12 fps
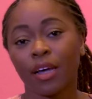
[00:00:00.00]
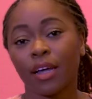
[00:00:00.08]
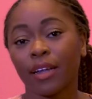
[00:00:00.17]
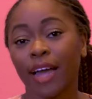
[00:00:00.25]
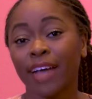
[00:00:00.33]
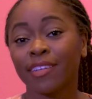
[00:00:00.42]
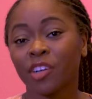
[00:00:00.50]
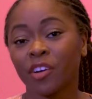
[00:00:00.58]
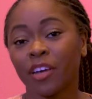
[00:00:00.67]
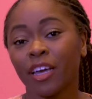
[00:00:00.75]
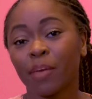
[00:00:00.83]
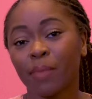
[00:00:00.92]
Last
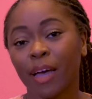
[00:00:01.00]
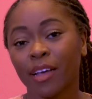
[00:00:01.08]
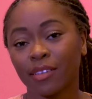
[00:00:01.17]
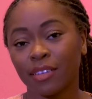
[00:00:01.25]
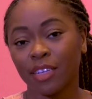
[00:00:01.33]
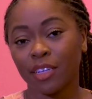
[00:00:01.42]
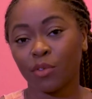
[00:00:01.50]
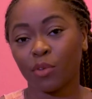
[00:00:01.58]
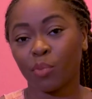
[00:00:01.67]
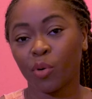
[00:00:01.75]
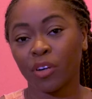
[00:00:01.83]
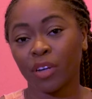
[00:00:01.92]
year, Inc. magazine
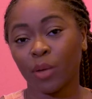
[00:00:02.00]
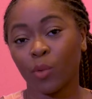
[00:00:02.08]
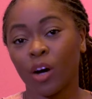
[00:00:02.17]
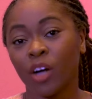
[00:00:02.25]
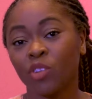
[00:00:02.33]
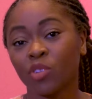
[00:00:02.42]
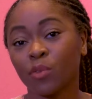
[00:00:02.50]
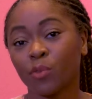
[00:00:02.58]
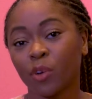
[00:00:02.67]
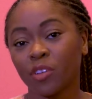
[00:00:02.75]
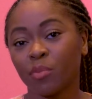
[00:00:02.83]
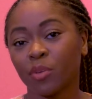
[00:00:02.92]
reported a
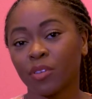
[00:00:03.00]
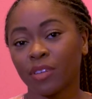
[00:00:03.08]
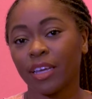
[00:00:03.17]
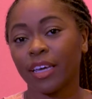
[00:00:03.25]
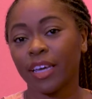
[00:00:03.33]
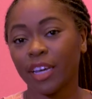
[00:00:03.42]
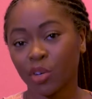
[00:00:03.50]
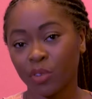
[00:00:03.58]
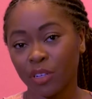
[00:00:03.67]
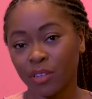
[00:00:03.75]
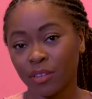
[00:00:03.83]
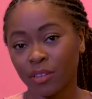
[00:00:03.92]
114%
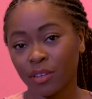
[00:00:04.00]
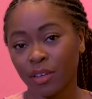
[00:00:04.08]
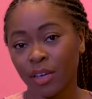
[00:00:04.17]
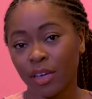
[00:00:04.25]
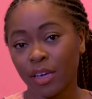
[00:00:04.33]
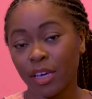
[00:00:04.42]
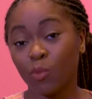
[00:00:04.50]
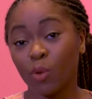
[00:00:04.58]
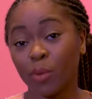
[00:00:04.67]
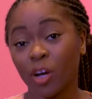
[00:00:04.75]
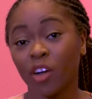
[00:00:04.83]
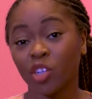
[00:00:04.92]
increase in
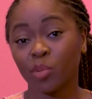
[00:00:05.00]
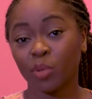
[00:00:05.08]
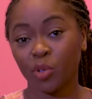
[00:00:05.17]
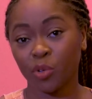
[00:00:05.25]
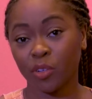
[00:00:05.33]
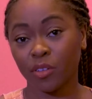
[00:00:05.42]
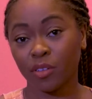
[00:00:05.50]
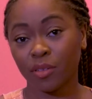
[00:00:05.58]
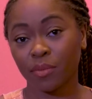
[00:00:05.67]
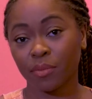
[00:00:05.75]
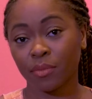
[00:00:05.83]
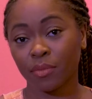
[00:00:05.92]
women entrepreneurs.
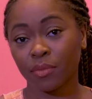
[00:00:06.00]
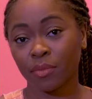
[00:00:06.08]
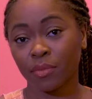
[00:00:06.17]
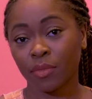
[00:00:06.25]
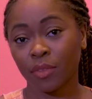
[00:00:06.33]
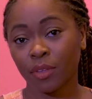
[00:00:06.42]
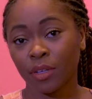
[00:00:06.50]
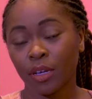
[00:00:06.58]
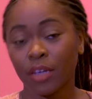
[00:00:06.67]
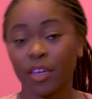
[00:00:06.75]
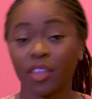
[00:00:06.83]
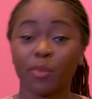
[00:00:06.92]

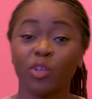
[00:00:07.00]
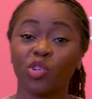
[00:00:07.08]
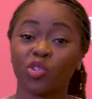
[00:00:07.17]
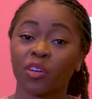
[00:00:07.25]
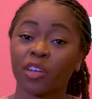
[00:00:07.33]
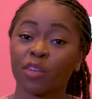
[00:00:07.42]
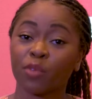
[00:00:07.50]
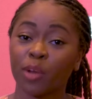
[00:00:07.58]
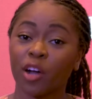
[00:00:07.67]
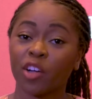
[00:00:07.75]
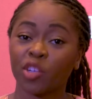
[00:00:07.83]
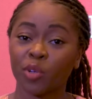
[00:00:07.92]
Yet the majority of
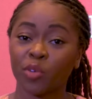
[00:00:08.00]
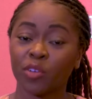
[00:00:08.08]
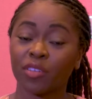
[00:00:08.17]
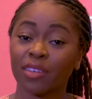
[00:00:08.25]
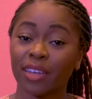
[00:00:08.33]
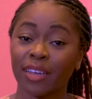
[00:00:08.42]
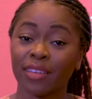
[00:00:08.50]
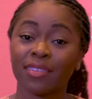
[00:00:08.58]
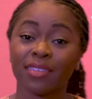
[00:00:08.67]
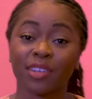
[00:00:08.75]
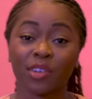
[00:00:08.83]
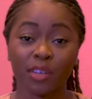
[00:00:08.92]
women entrepreneurs today
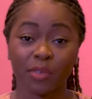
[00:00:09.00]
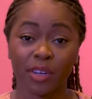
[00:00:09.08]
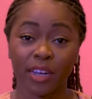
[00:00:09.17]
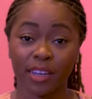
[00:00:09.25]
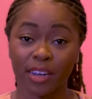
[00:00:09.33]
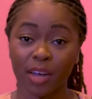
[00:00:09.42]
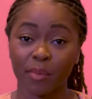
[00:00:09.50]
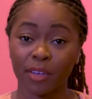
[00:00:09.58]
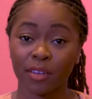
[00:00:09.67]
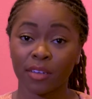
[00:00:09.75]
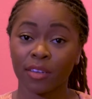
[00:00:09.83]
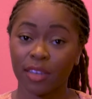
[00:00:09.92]
still live in
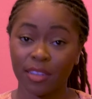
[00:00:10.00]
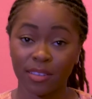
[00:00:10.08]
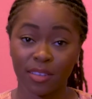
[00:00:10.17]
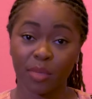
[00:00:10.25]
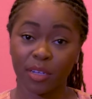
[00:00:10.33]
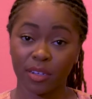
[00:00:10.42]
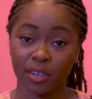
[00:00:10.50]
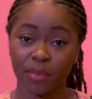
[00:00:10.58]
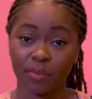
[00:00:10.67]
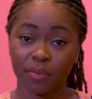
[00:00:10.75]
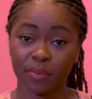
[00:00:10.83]
economic instability.